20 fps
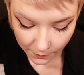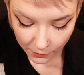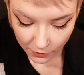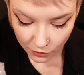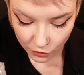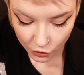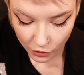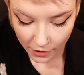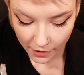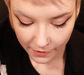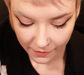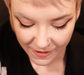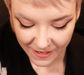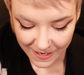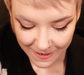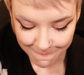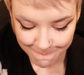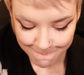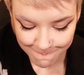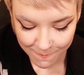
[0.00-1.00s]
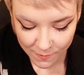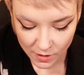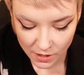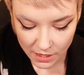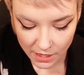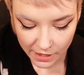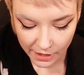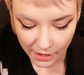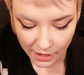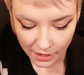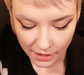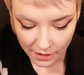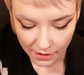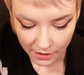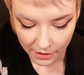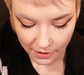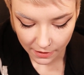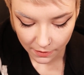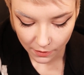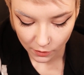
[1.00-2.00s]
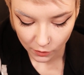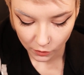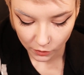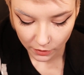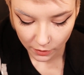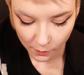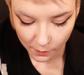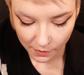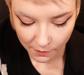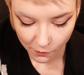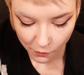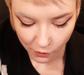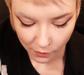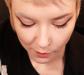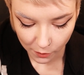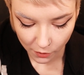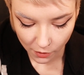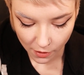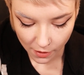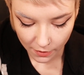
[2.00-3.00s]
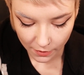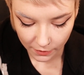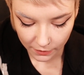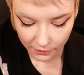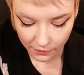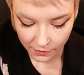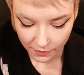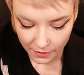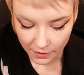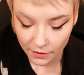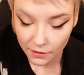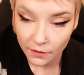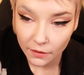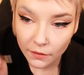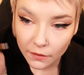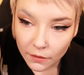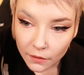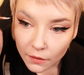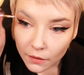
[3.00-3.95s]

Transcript: gonna try and, like, dig in and get a little bit more product on here,